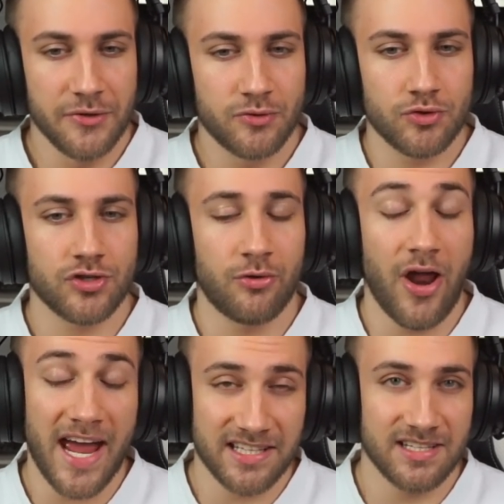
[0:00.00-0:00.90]
to show her
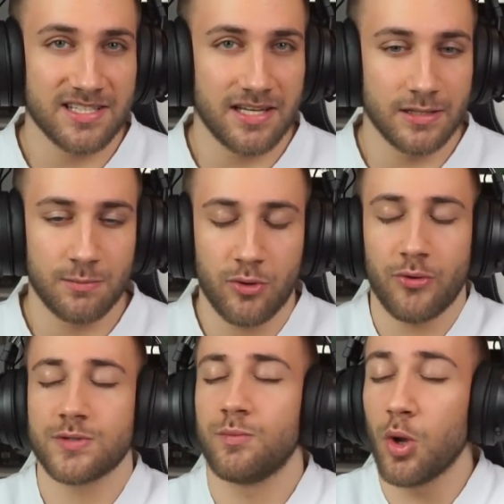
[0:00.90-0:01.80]
acting skills,
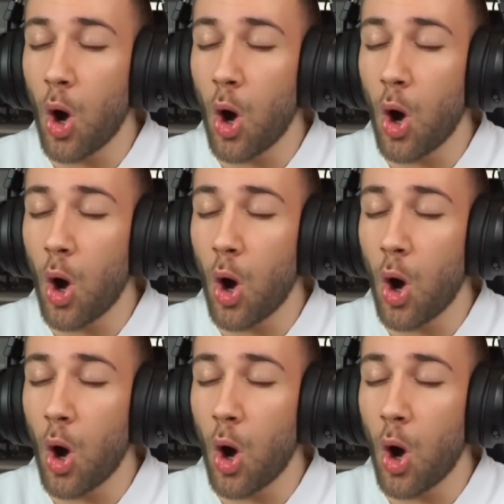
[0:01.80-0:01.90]
because we